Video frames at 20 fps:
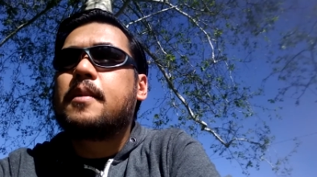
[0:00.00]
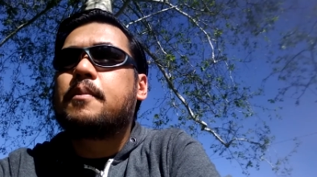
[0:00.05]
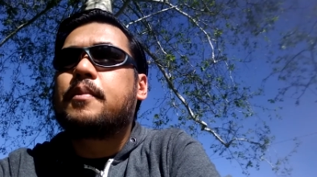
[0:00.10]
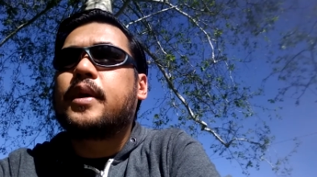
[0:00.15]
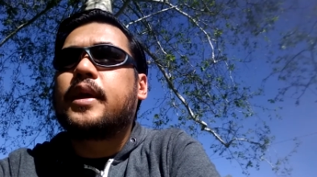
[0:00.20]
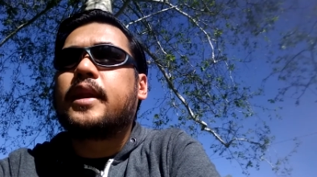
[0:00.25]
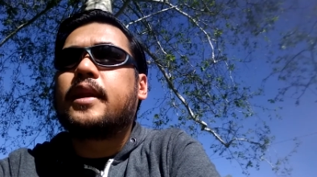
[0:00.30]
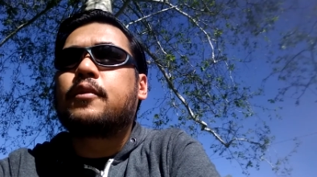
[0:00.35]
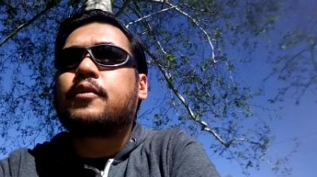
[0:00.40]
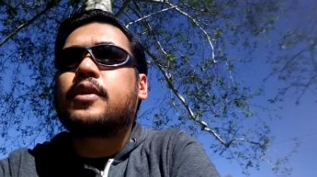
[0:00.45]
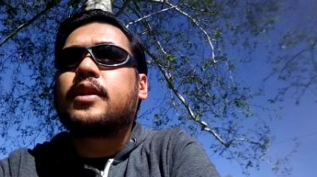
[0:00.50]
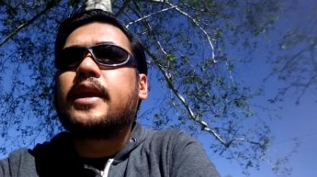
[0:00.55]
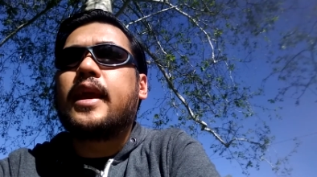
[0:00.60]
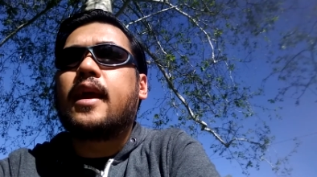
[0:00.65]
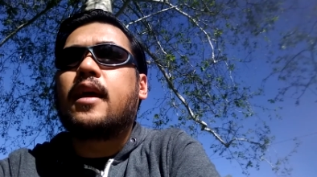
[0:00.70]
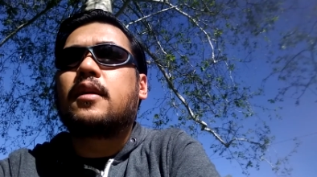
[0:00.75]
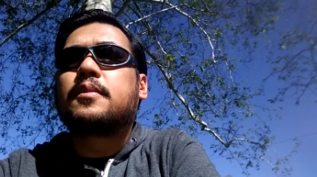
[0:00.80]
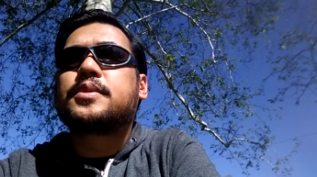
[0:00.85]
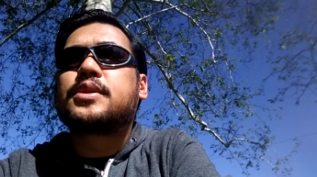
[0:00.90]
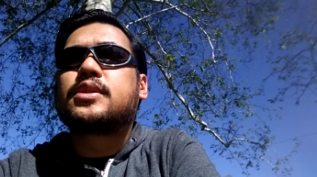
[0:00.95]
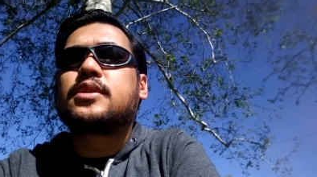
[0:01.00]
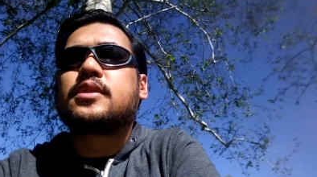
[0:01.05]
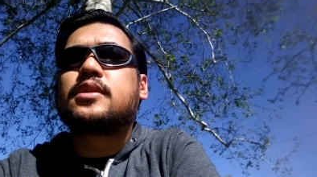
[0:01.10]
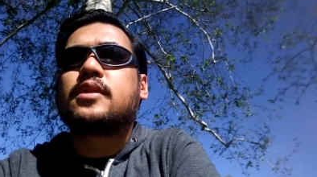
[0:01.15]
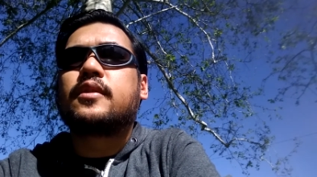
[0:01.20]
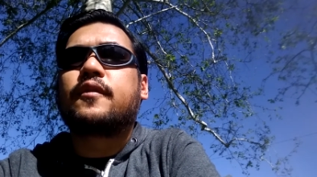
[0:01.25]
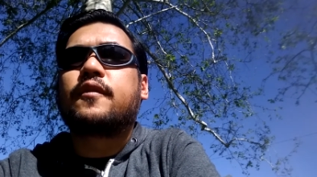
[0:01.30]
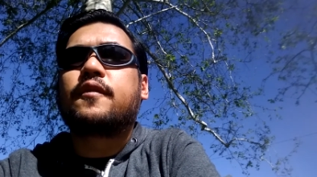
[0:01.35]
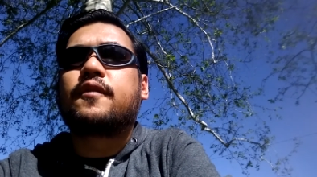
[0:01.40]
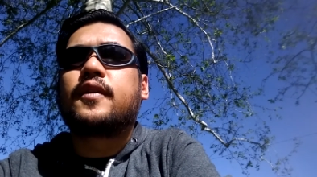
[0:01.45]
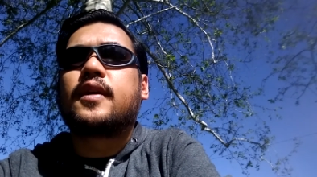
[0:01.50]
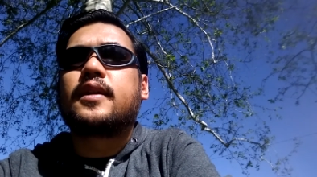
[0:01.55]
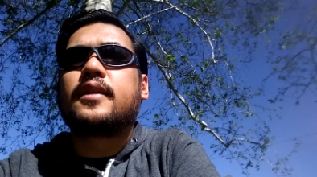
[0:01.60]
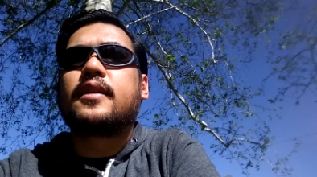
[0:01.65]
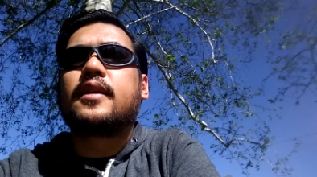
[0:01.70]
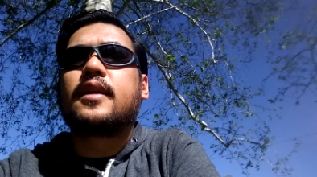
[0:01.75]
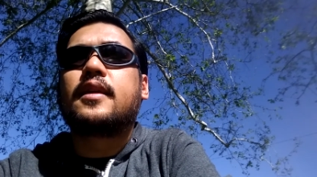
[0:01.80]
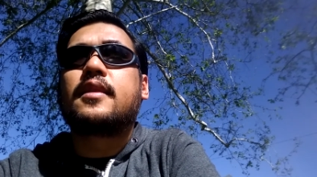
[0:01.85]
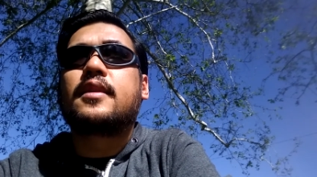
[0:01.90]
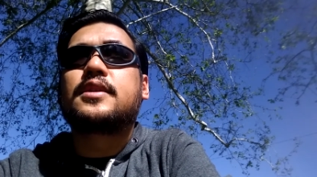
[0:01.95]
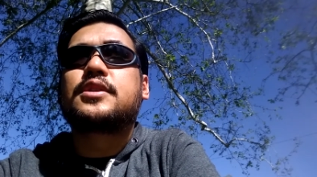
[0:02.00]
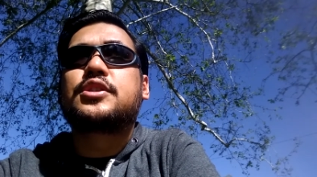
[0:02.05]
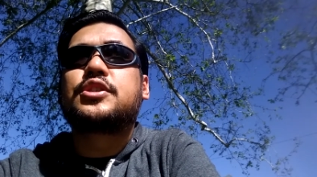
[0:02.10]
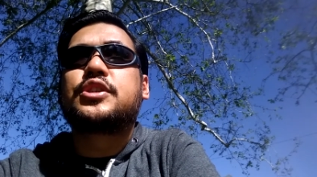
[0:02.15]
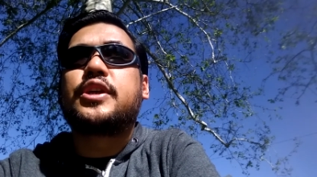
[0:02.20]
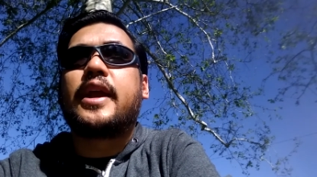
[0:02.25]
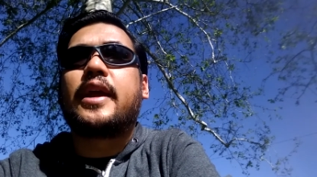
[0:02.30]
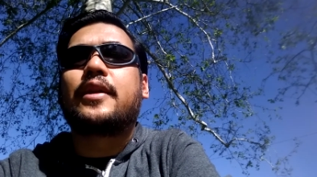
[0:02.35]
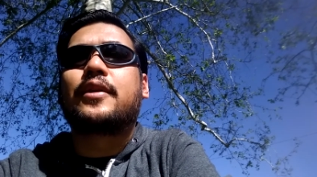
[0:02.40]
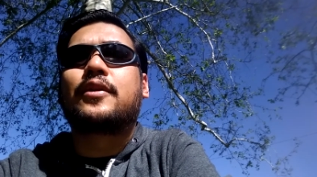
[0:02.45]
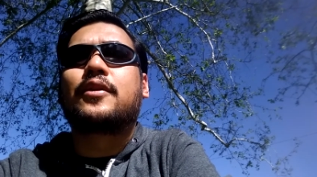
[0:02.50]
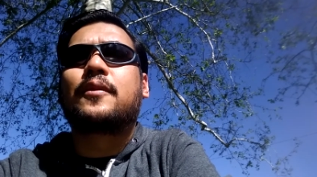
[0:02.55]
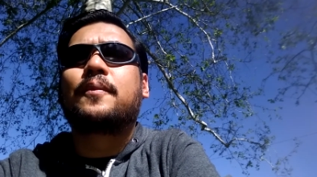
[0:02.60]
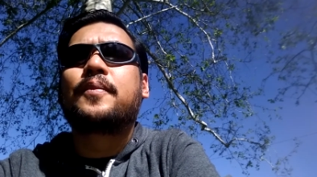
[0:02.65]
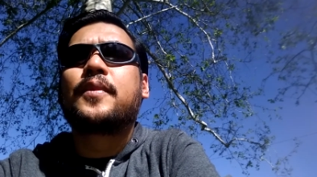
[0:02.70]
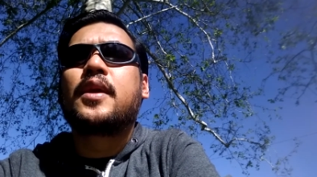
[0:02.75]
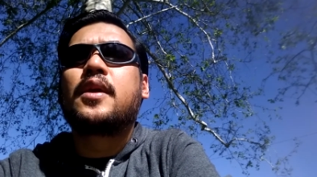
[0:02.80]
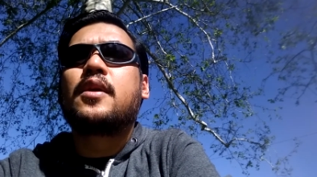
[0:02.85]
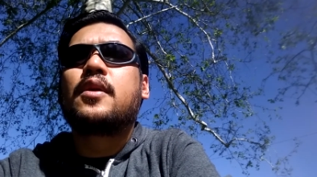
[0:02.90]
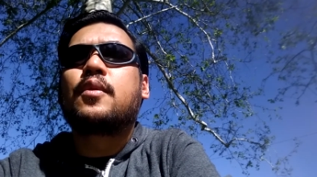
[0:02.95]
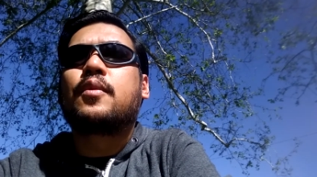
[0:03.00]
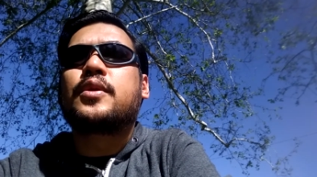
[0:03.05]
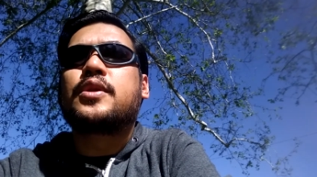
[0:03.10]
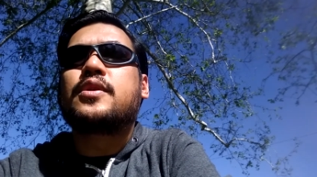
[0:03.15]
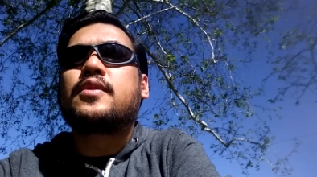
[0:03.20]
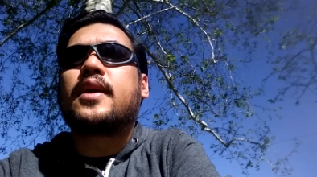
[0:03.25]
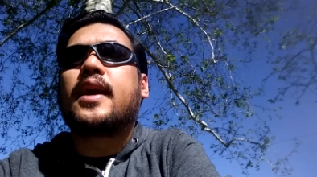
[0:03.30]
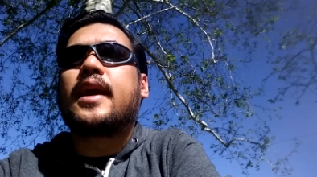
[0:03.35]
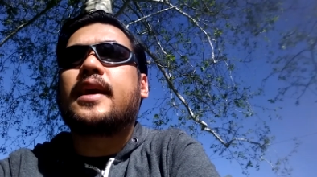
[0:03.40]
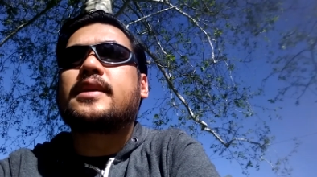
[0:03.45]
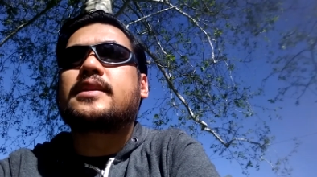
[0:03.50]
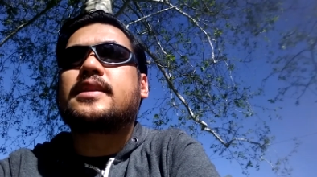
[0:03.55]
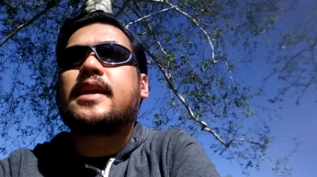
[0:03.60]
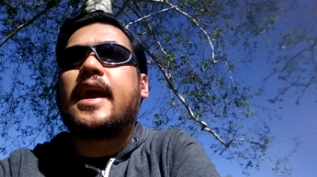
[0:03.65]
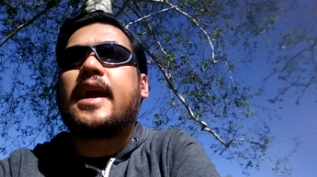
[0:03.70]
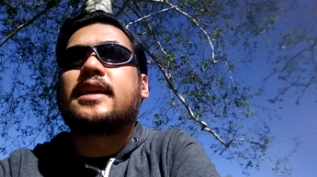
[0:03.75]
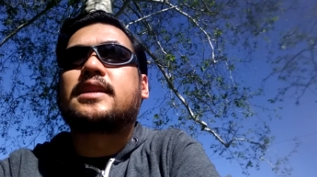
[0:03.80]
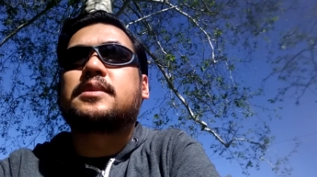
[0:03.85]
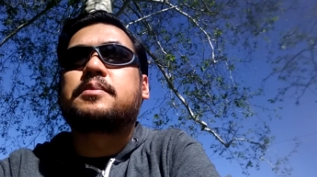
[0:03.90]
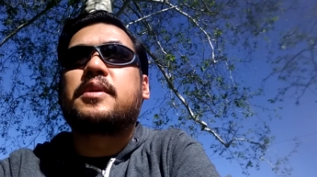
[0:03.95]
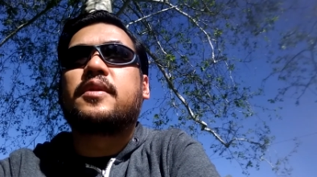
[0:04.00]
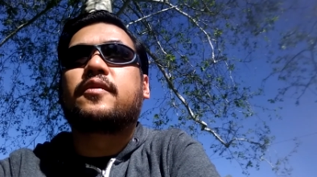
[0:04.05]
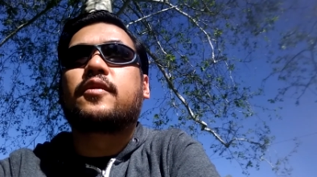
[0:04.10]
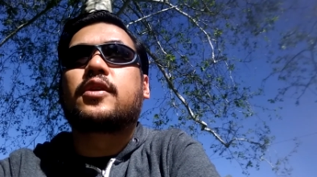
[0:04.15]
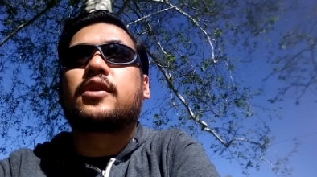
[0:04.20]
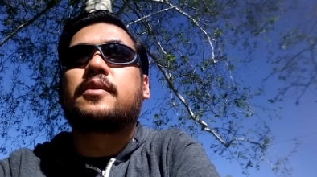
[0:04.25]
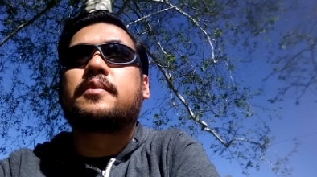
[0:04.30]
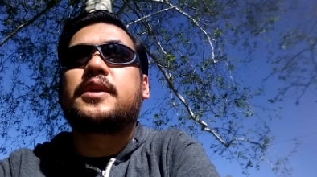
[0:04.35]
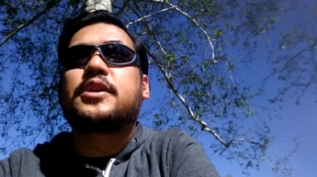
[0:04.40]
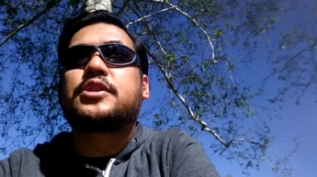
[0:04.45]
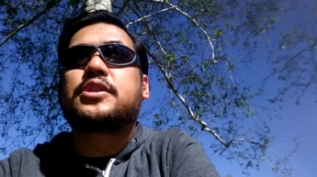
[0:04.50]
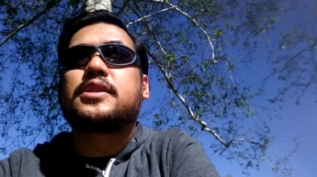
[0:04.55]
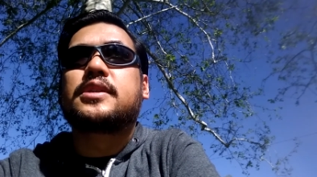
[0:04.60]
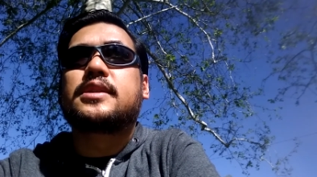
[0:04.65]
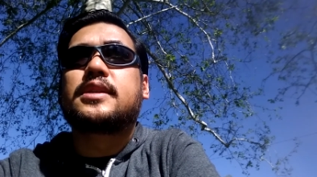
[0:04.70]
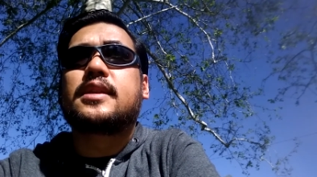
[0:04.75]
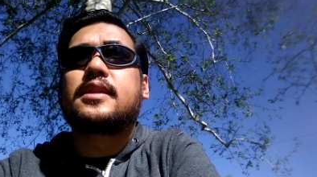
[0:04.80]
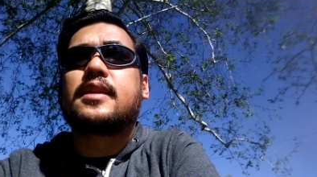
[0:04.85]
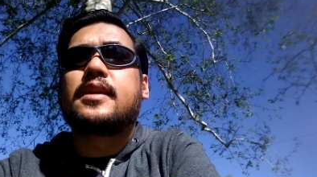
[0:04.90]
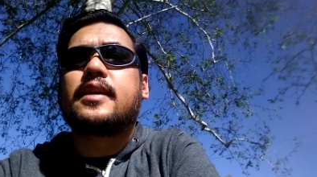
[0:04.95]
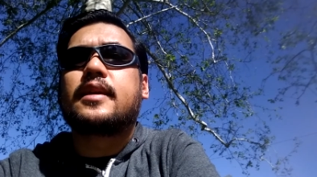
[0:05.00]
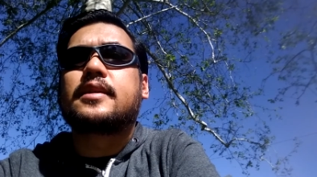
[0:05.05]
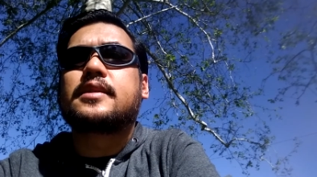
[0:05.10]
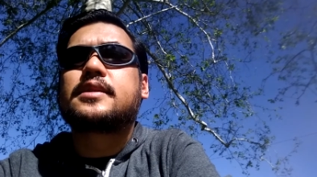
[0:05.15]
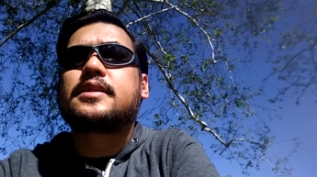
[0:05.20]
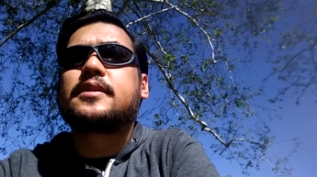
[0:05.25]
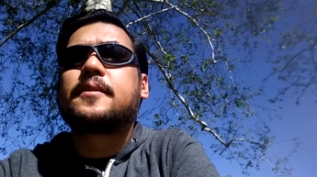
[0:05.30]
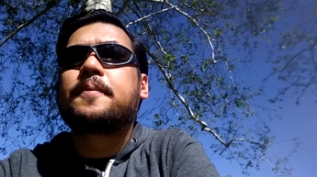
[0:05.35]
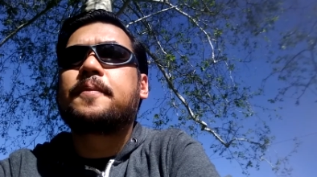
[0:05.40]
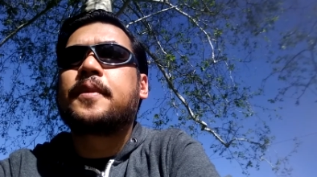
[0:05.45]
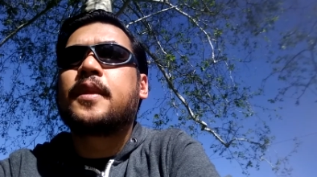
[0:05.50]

But it really helps to fund this channel when you guys ask me for commissions and things.